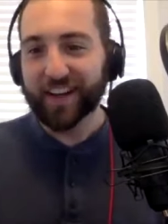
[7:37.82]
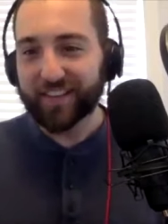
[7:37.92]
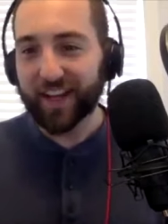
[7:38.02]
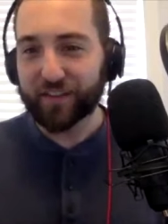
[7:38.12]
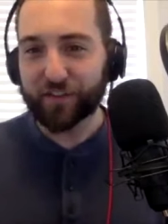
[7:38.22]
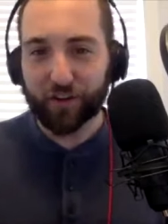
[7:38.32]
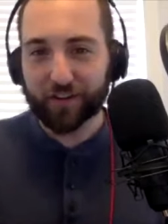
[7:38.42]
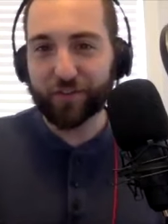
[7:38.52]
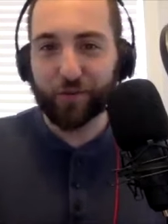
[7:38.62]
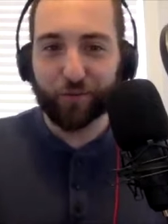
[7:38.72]
that
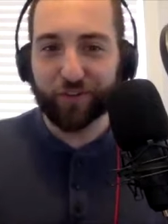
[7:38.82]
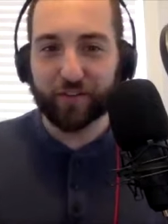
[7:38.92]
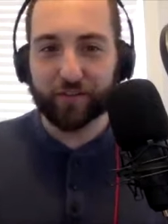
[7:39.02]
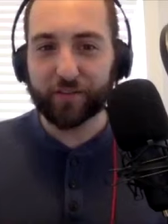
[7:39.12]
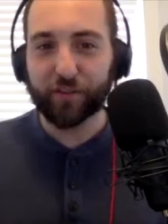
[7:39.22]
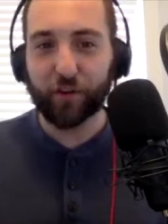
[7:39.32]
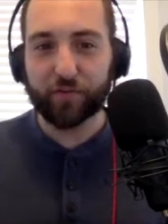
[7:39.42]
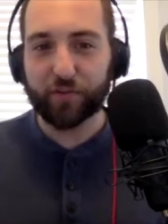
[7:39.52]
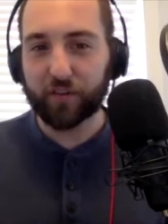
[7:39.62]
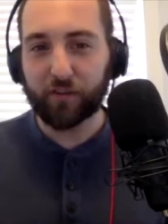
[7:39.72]
talked to Jesus's
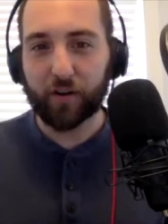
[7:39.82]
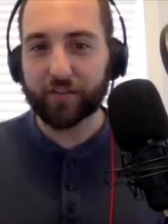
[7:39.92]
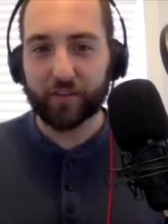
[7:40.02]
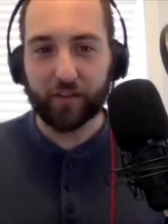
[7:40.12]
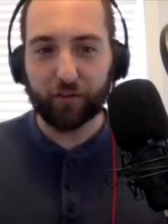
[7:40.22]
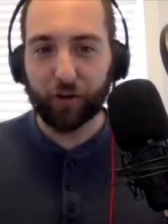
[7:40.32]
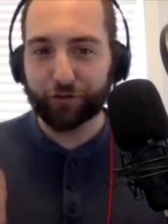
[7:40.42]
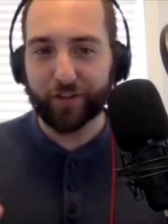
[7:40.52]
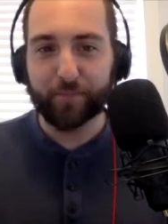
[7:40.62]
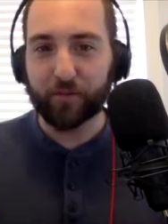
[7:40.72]
heart for the lost, a, lost
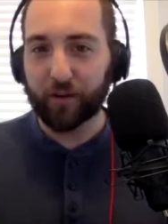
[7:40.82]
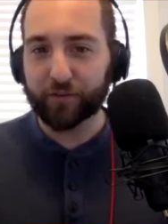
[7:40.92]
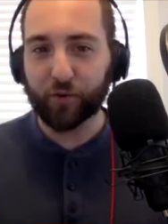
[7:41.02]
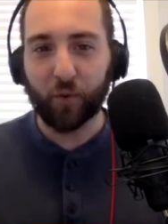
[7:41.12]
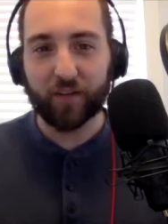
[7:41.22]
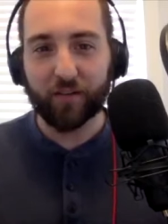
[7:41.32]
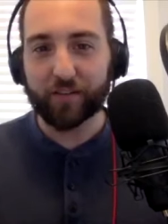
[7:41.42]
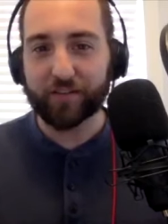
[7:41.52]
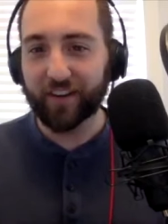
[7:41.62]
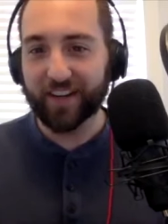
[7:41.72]
sheep, a lost coin, a
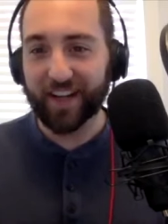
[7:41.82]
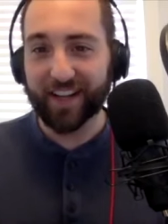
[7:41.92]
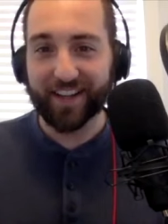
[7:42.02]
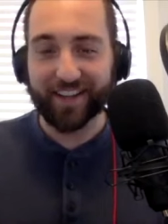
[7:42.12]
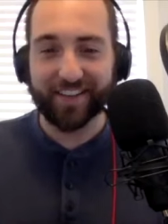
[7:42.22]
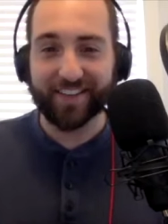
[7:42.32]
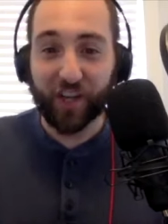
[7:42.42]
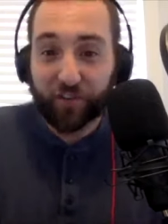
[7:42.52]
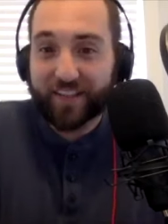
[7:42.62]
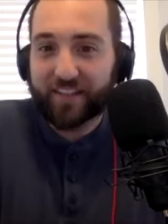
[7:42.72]
lost son. Uh,
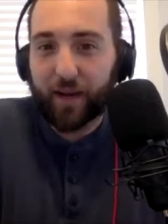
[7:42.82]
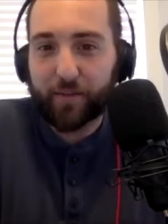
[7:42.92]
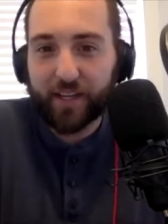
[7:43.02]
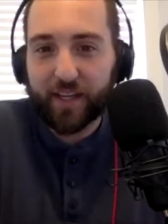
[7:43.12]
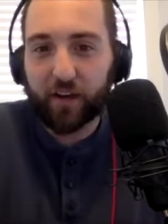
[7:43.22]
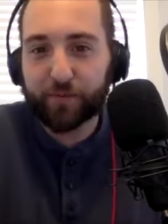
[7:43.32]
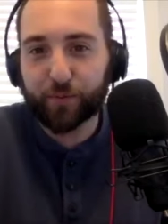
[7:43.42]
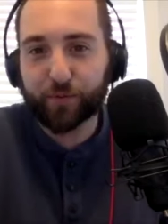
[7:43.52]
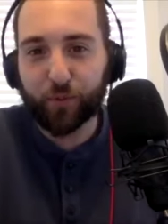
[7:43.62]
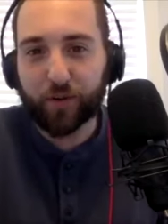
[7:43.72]
the only time in the
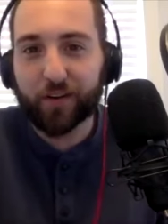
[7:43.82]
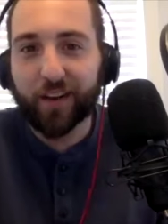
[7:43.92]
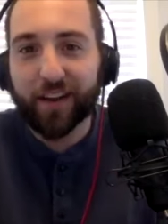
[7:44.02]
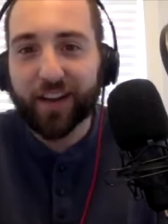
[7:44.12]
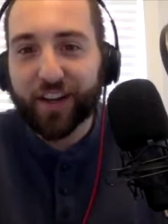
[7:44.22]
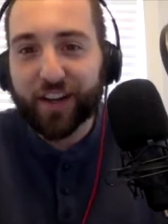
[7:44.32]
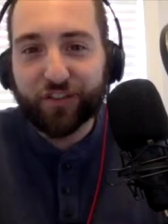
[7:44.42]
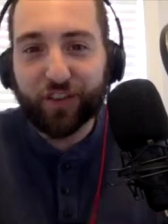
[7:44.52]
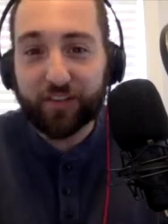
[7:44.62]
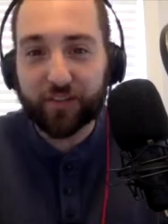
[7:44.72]
Gospels where
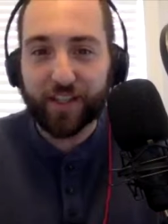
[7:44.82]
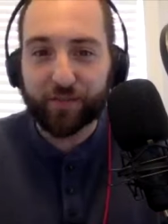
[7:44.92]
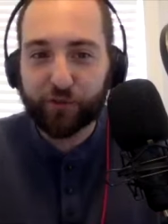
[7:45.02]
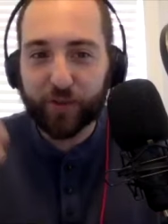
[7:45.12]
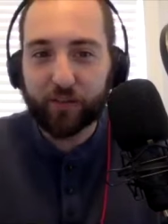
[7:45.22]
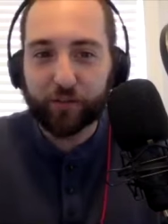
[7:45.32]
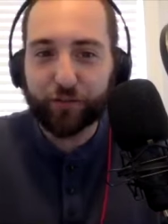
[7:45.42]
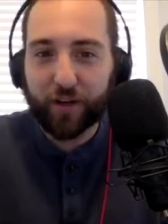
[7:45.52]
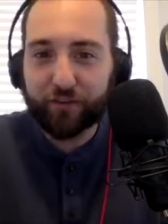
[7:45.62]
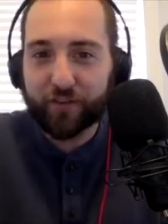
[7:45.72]
Jesus gives three
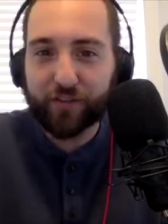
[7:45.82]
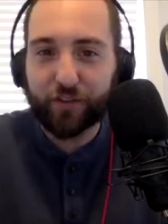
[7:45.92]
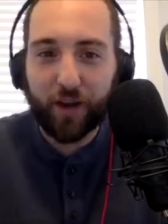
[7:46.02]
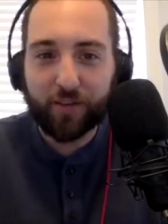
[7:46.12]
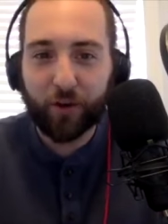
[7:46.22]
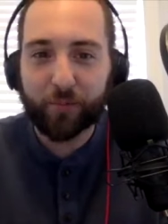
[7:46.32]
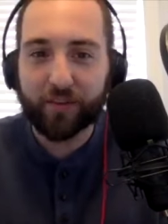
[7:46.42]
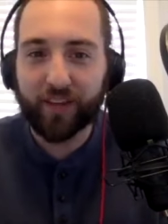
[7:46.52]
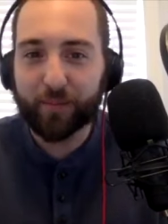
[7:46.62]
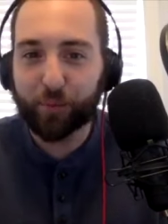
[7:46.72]
illustrations to drive home the
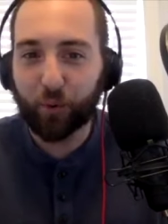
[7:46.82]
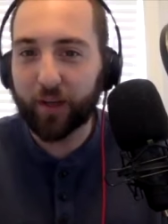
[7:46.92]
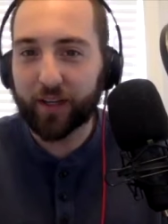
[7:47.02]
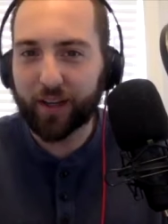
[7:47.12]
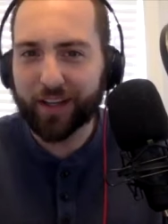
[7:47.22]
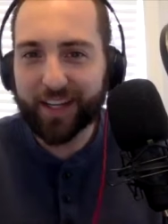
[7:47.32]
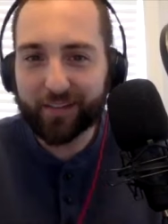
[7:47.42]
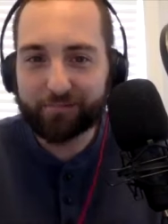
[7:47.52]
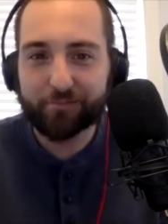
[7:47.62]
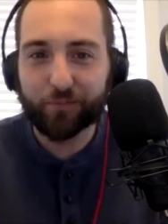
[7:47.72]
same point.
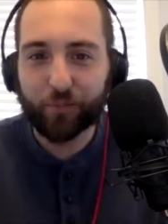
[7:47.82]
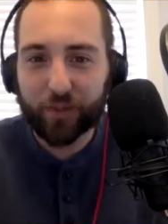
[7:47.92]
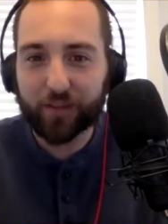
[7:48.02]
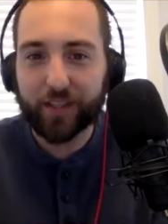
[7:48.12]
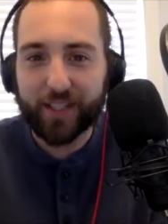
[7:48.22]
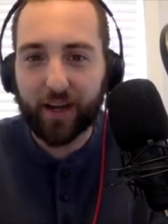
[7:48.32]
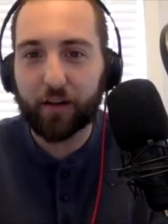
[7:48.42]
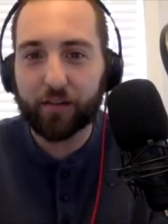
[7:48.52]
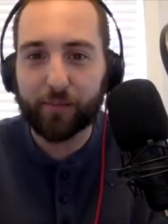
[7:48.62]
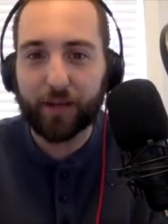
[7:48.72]
He really
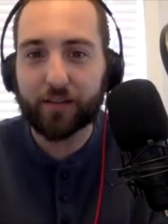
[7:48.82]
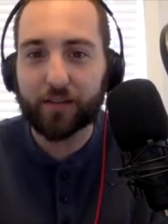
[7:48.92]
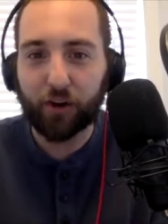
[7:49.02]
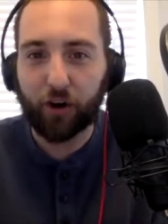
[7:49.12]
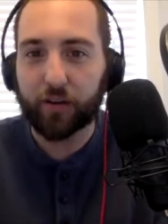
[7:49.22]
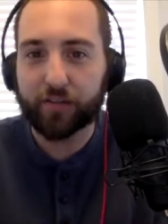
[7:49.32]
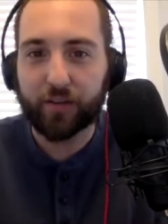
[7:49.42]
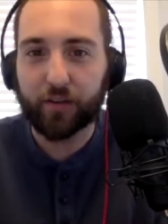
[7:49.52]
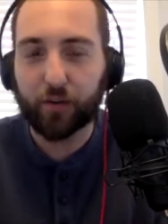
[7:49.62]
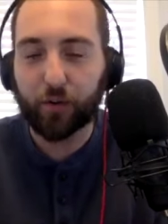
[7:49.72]
cares about the lost.
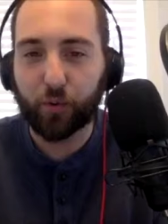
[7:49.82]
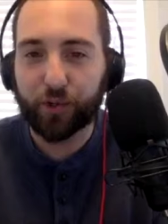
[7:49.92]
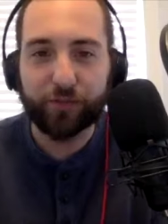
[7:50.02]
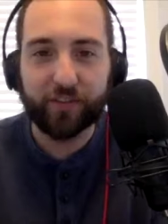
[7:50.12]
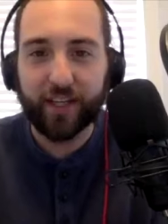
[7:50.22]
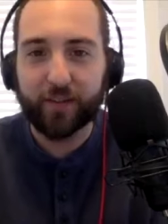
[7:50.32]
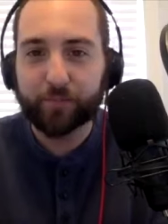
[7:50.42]
Or, or when you see